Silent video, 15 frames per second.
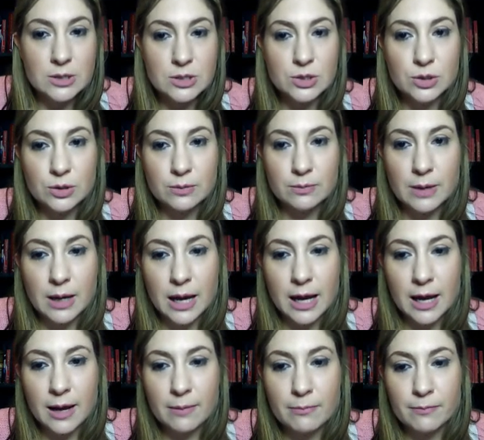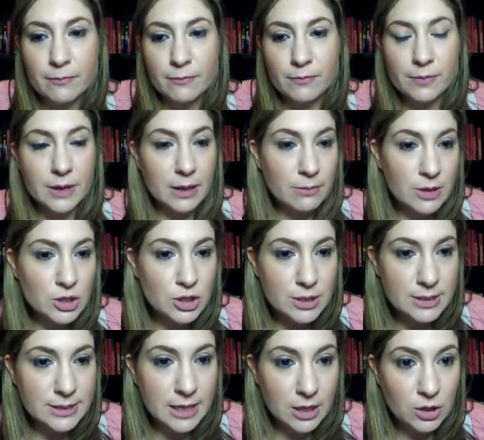Zoom
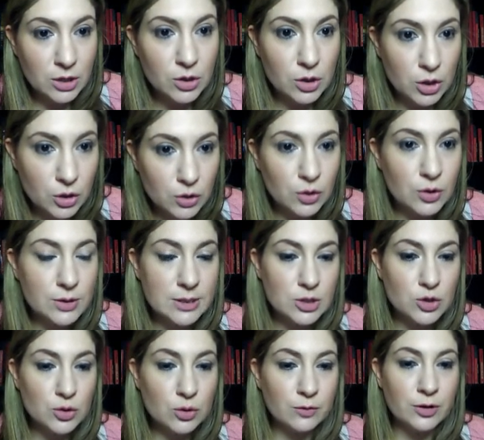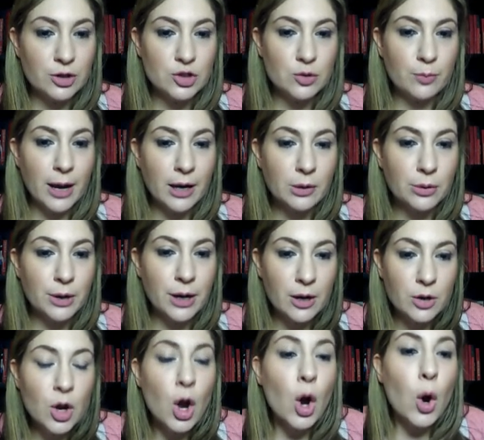images that you can use as your virtual
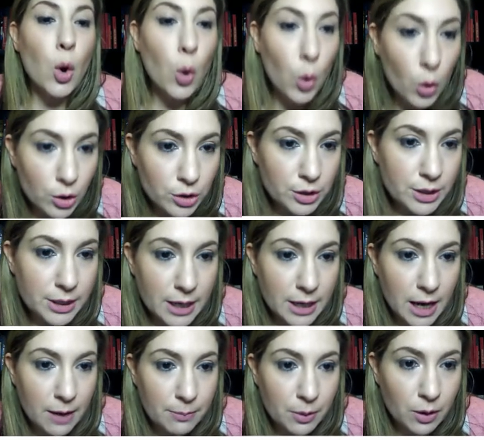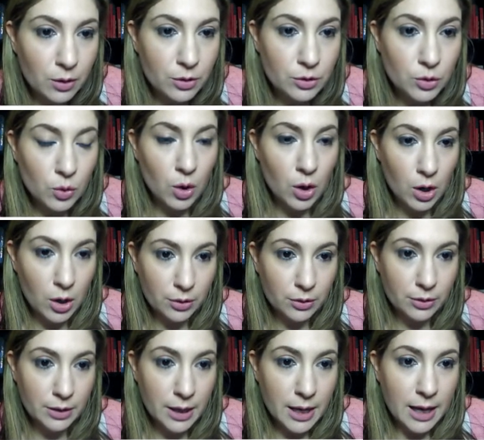background, or you can upload your
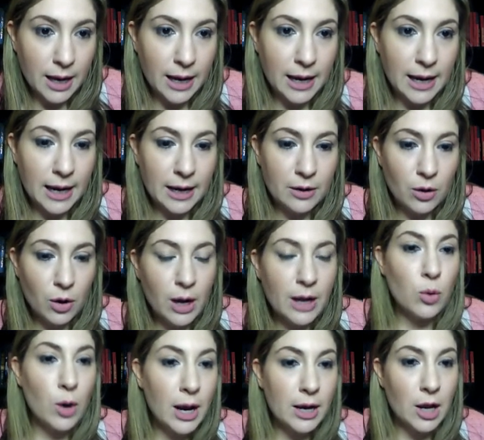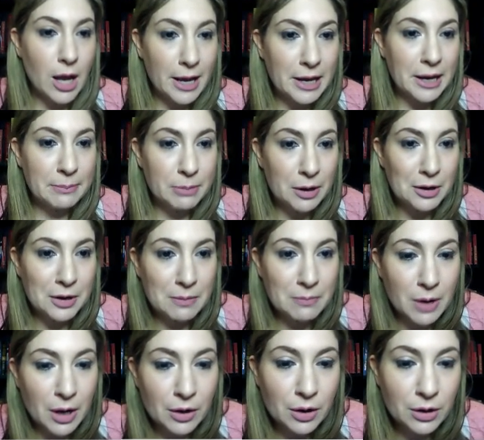own. And I quite like uploading
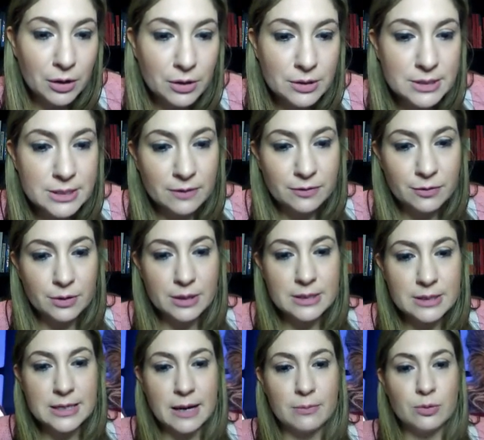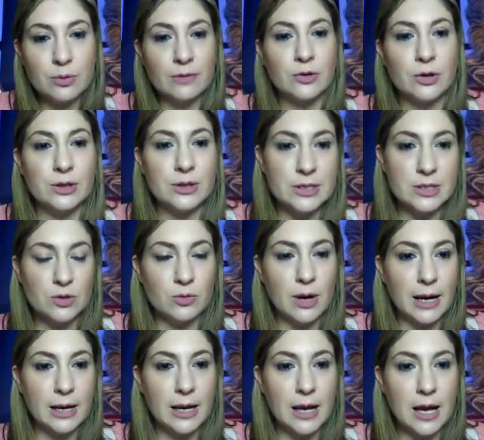my own. So for example, I've got this
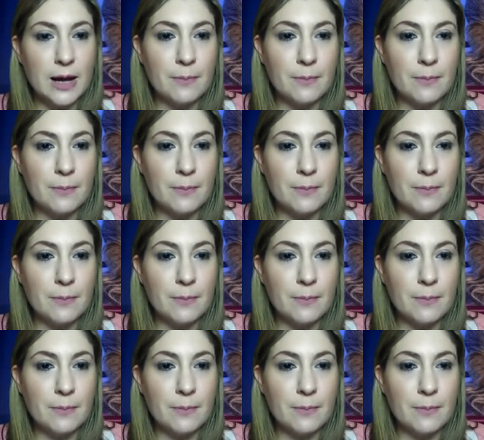great,